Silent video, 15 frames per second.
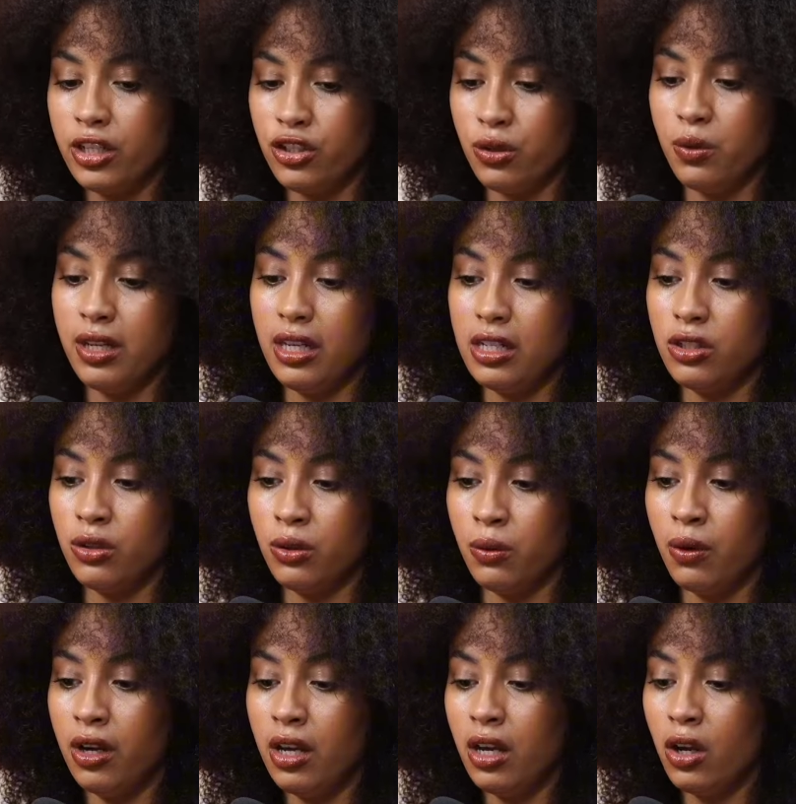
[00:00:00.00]
do need
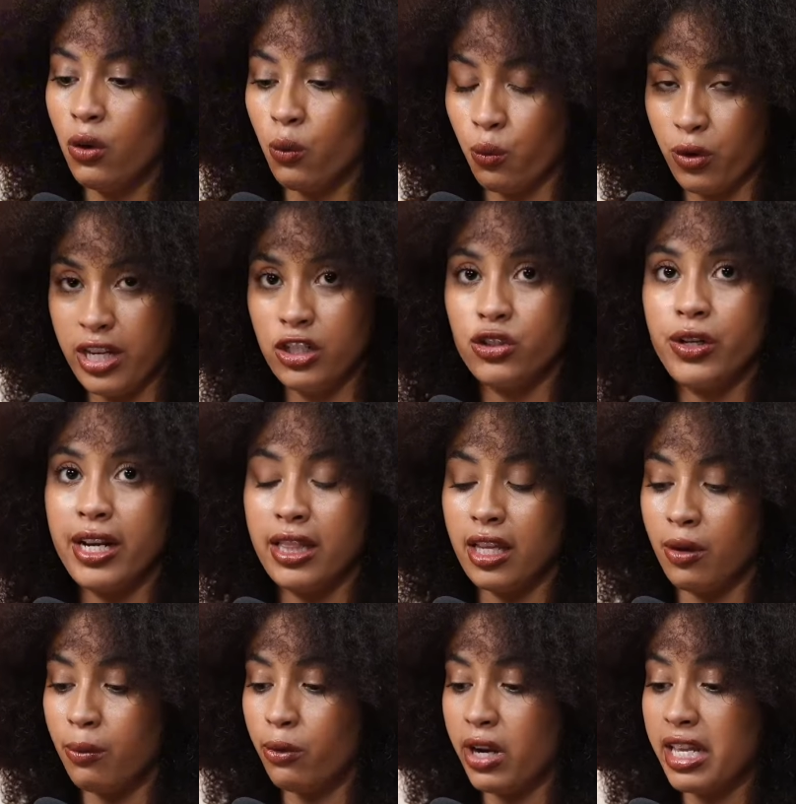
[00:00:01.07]
to retrain
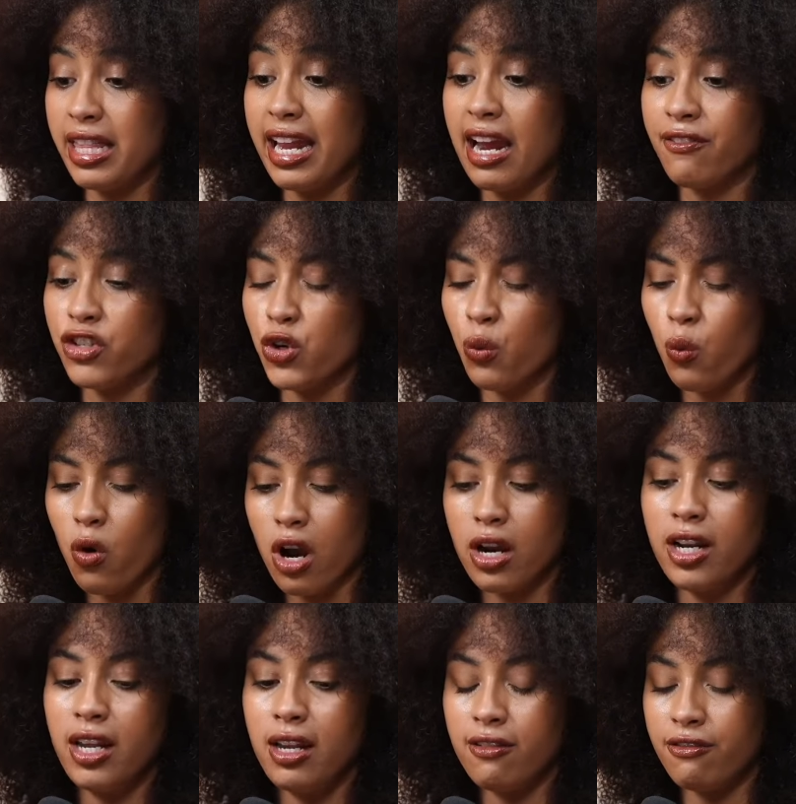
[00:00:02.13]
their brain they have to want
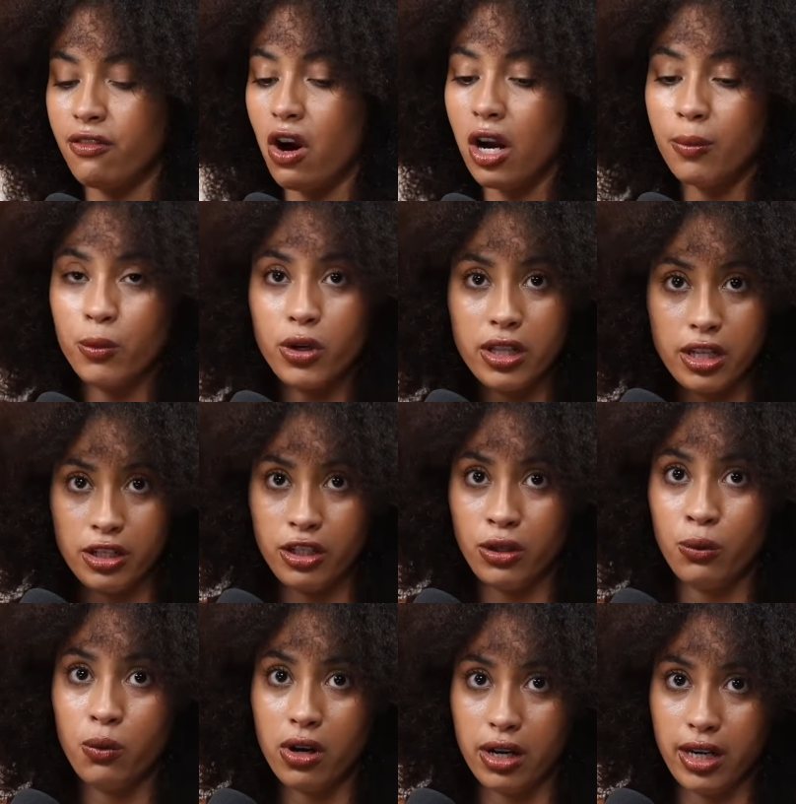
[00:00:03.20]
it far more than you
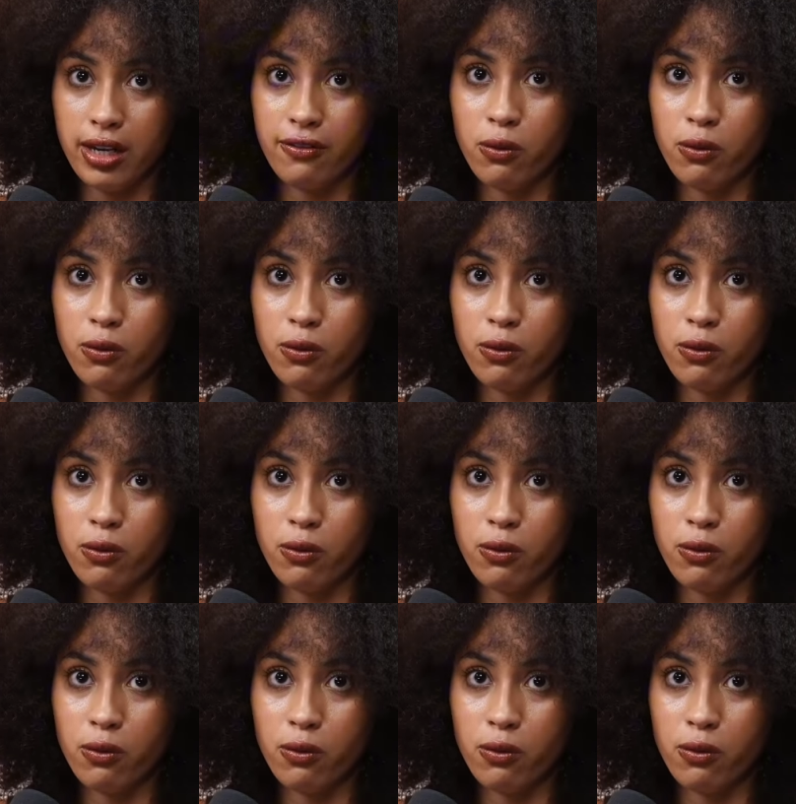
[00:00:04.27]
want it